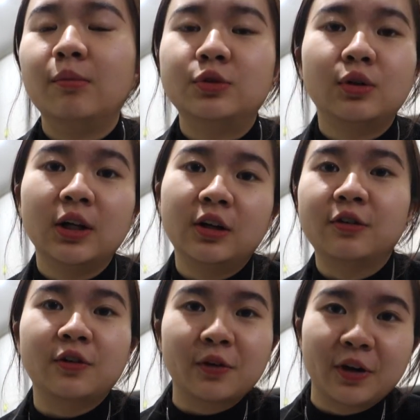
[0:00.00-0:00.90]
do a lot
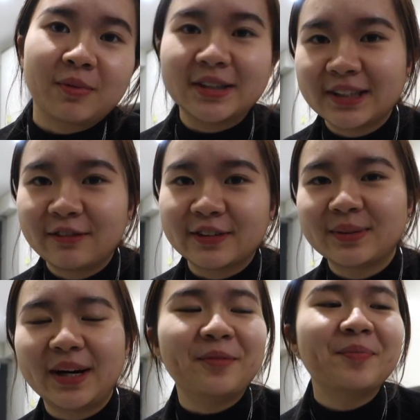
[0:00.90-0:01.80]
of cooking myself as
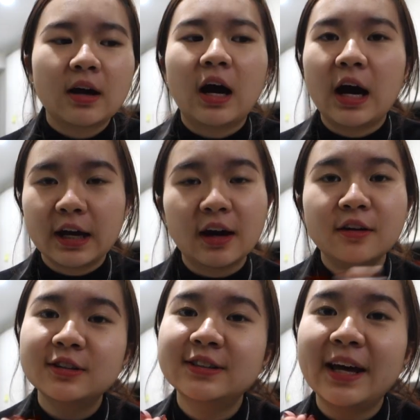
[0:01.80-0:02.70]
well. I
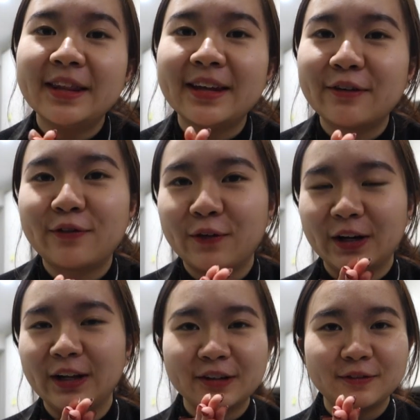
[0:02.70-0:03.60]
understand that for
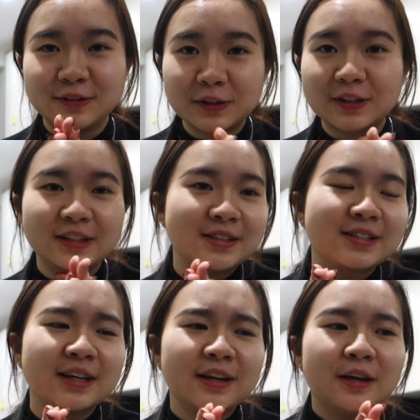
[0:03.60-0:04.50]
a lot of
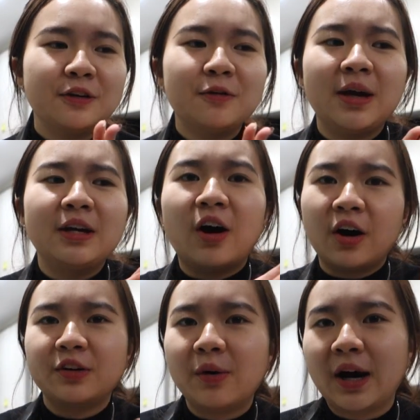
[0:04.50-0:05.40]
students, you may
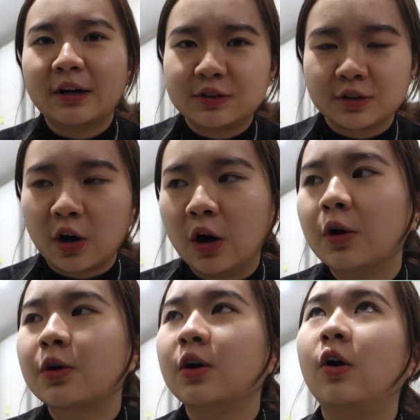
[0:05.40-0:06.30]
not know how to
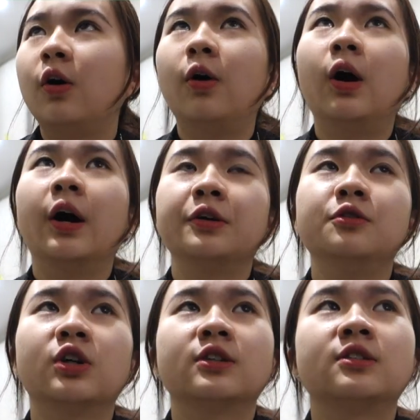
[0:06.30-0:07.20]
cook, or you
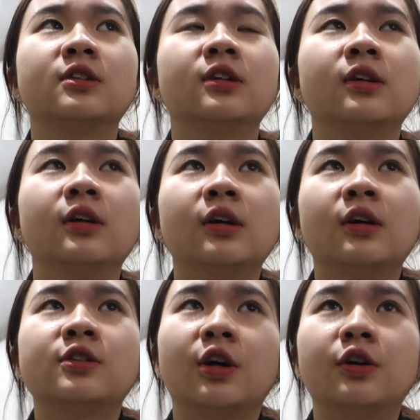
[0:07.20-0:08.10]
just
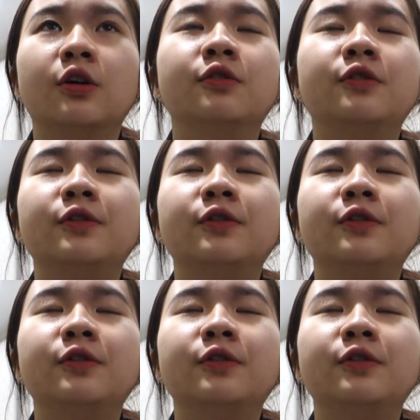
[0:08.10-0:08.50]
sort of